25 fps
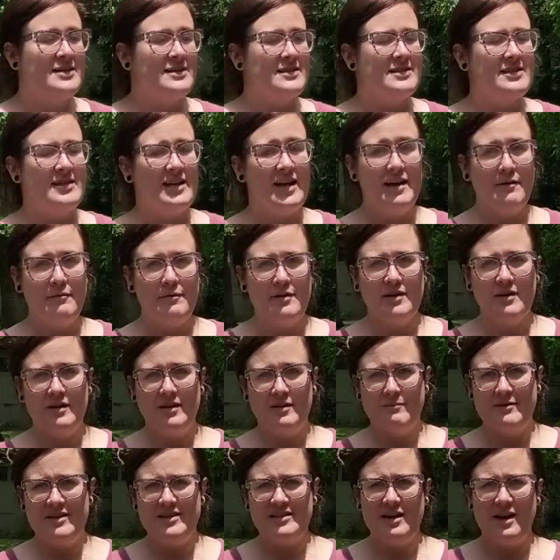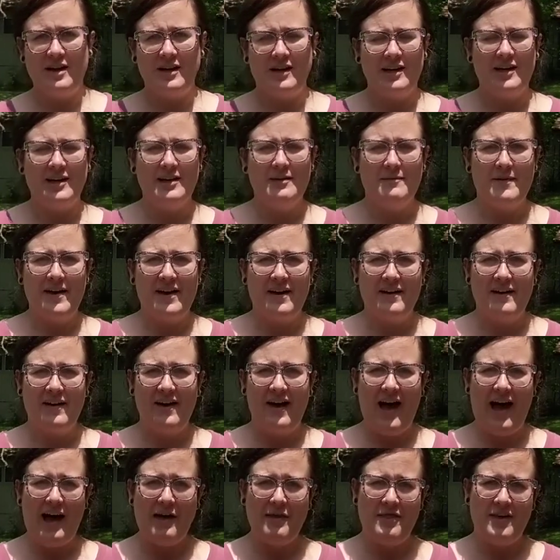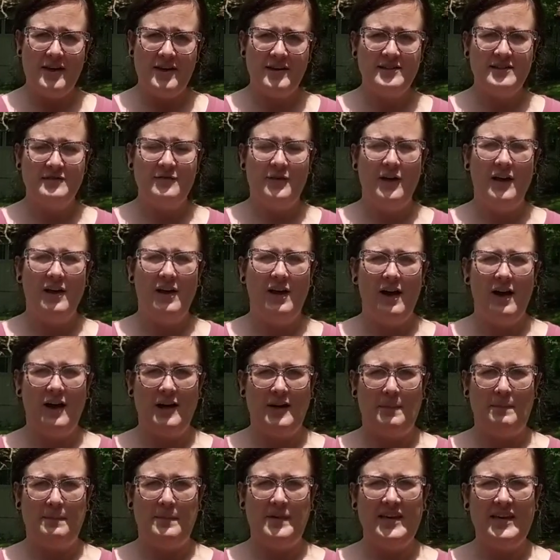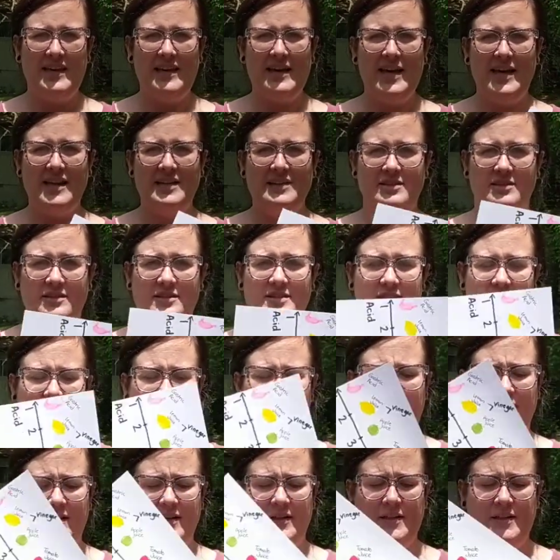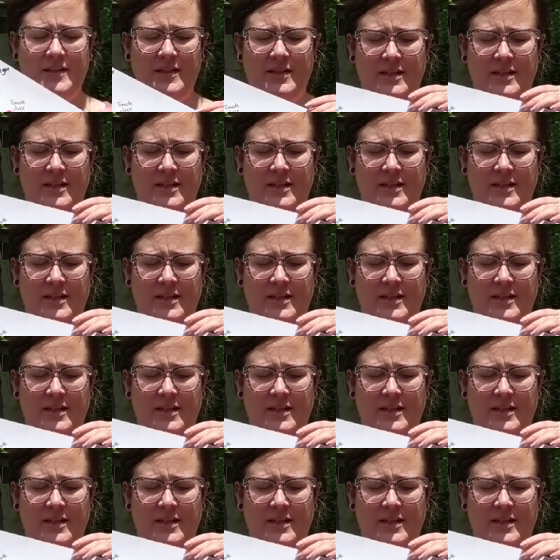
Today we're going to be talking about how things fall on a pH scale.